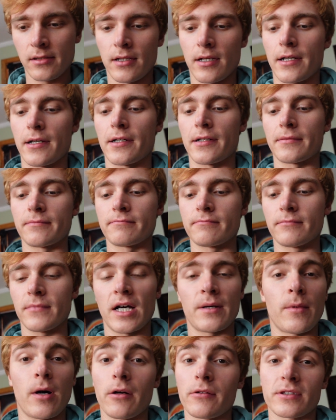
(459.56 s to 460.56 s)
Um,
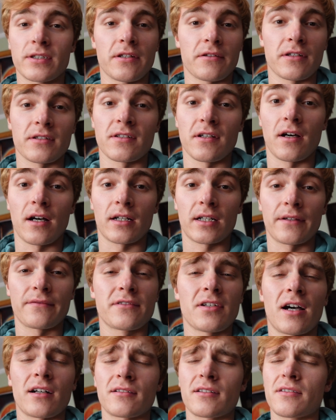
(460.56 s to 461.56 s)
I'm always here to talk. I've
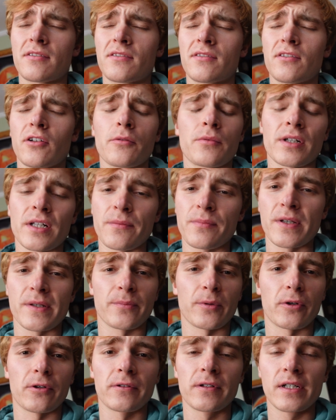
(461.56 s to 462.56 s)
talked to so many
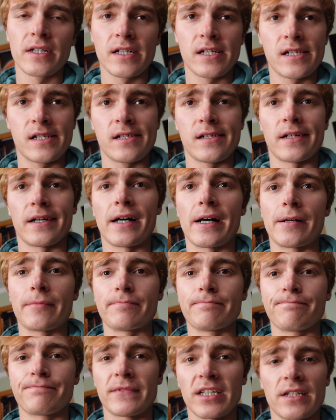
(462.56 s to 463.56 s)
people
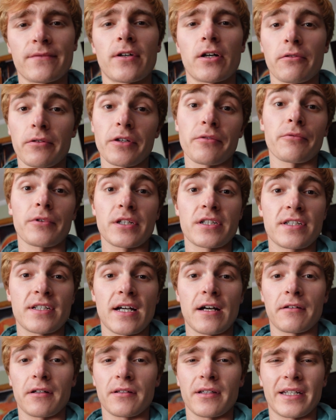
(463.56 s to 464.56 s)
um, that I've already reached
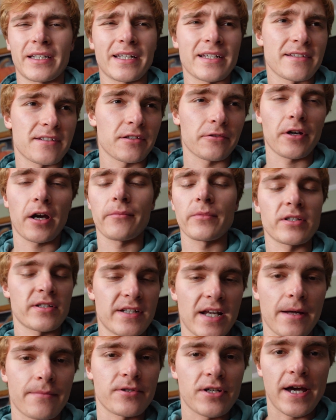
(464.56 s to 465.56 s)
out on like Instagram and
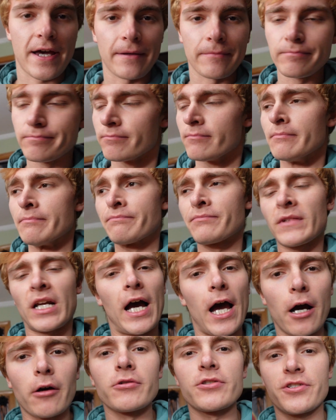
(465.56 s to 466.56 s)
Snapchat.
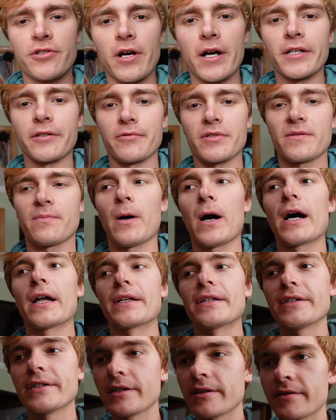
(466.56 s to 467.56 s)
I always try to
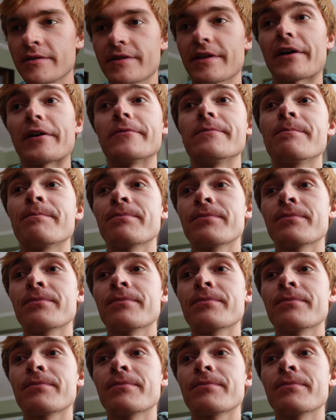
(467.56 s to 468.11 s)
respond. So